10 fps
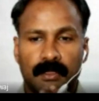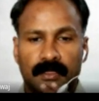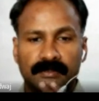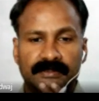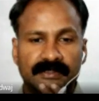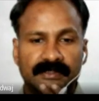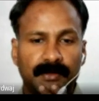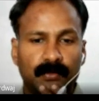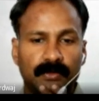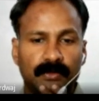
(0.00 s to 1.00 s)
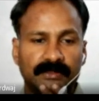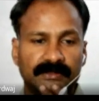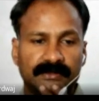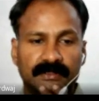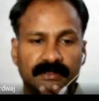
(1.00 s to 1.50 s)
In simple
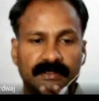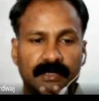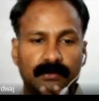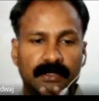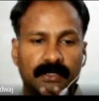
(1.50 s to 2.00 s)
words, a diode